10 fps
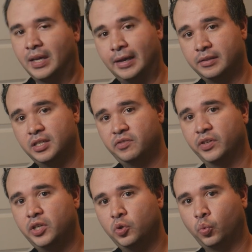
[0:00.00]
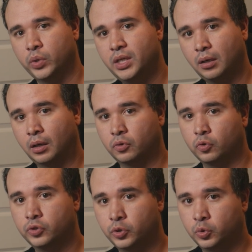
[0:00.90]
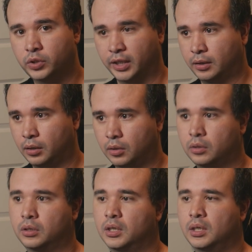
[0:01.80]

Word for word: In this video, we are going to take a look